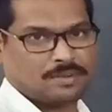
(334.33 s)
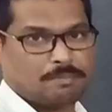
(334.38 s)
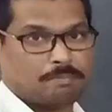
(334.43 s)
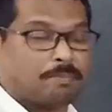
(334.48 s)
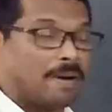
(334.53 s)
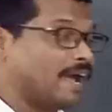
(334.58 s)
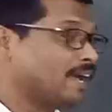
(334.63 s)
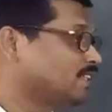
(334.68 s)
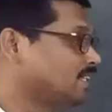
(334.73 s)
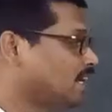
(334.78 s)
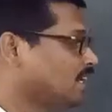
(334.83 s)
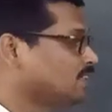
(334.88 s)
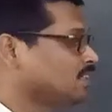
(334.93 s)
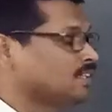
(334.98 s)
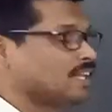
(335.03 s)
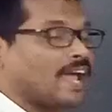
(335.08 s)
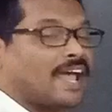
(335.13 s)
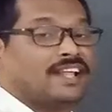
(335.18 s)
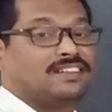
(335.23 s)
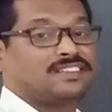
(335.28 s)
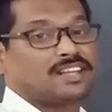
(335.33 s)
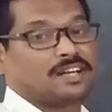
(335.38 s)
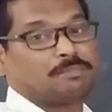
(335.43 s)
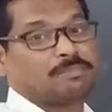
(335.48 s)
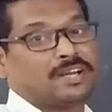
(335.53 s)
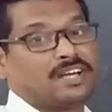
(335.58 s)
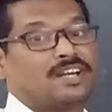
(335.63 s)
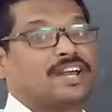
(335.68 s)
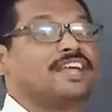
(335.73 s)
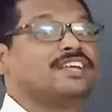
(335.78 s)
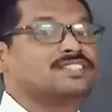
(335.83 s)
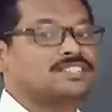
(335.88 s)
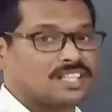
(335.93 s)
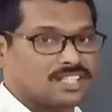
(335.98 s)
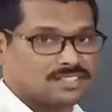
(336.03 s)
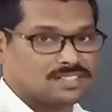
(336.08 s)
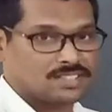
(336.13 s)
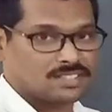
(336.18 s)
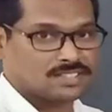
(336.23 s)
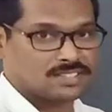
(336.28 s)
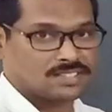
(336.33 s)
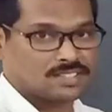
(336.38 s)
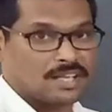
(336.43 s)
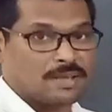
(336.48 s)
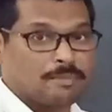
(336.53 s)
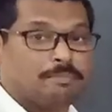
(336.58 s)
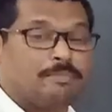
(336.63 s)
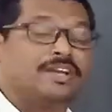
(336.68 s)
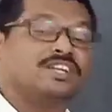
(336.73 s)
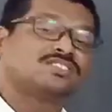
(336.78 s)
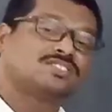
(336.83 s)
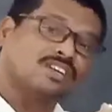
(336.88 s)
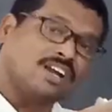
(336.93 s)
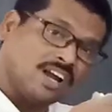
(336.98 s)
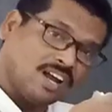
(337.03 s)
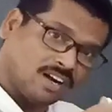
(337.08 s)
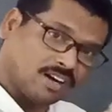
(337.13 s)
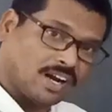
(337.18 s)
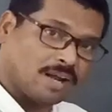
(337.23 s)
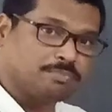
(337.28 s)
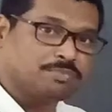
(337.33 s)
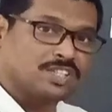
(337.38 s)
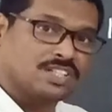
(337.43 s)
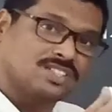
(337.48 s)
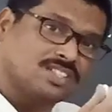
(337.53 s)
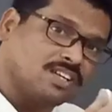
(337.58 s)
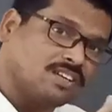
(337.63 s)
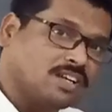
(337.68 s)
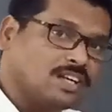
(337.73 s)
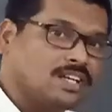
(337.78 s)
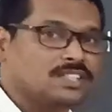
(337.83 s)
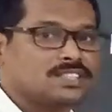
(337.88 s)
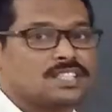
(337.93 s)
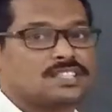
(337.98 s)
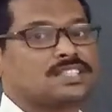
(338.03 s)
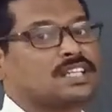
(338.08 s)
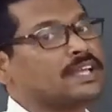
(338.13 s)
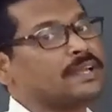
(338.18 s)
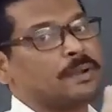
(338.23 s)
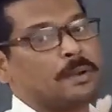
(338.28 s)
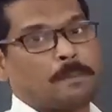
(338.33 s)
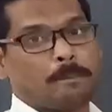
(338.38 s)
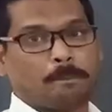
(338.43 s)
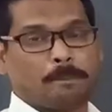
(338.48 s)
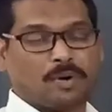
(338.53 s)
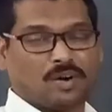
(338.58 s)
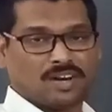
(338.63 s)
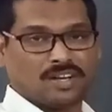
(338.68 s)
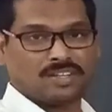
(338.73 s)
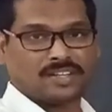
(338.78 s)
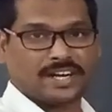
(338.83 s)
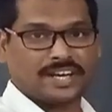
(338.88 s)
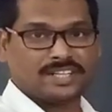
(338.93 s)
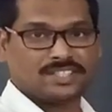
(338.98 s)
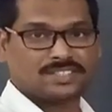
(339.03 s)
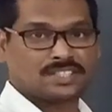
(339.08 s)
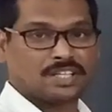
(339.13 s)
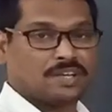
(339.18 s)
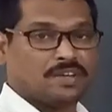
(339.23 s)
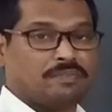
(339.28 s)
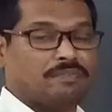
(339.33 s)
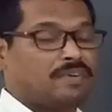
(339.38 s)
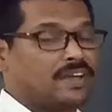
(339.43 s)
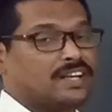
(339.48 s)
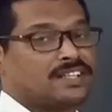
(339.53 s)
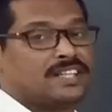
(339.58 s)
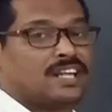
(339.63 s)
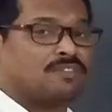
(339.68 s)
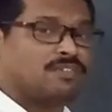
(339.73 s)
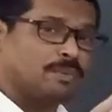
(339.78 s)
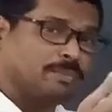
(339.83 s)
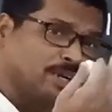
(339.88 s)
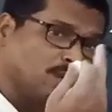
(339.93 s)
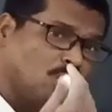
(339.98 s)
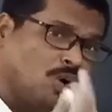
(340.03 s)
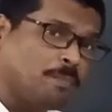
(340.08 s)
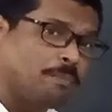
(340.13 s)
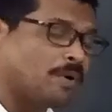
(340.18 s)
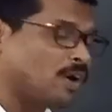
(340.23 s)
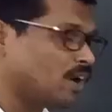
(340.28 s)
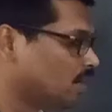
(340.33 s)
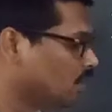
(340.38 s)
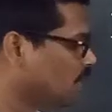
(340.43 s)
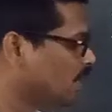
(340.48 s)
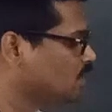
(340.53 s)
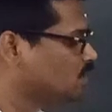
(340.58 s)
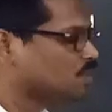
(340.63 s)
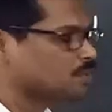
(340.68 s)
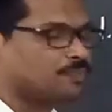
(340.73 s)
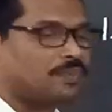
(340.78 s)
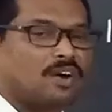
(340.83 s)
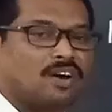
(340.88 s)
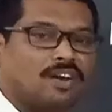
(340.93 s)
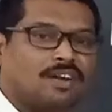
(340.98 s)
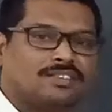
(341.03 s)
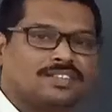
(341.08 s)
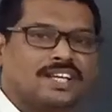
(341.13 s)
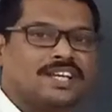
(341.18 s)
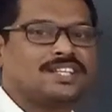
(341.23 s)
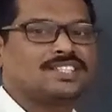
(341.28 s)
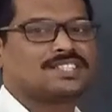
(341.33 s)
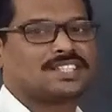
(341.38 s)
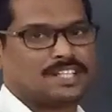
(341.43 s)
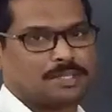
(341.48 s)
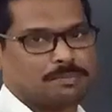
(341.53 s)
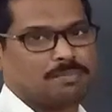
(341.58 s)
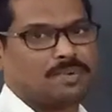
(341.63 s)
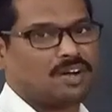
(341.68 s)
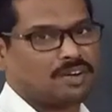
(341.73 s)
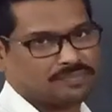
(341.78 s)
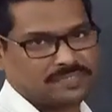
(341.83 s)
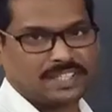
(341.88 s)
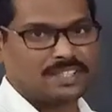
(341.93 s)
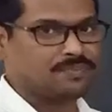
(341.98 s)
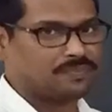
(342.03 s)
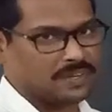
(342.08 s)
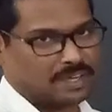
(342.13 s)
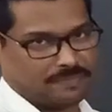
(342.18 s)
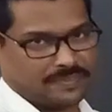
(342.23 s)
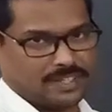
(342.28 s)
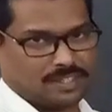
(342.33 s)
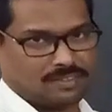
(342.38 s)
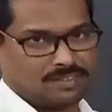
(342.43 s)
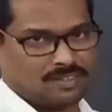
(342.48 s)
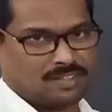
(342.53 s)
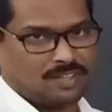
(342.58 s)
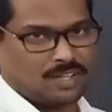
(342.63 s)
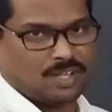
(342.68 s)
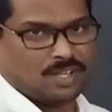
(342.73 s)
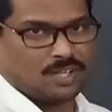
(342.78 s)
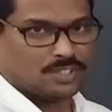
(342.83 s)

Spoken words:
By then the anther may dehiscences, means ruptures and releases the pollen grains, where there will be no pollen grains to fall on the stigma of that flower.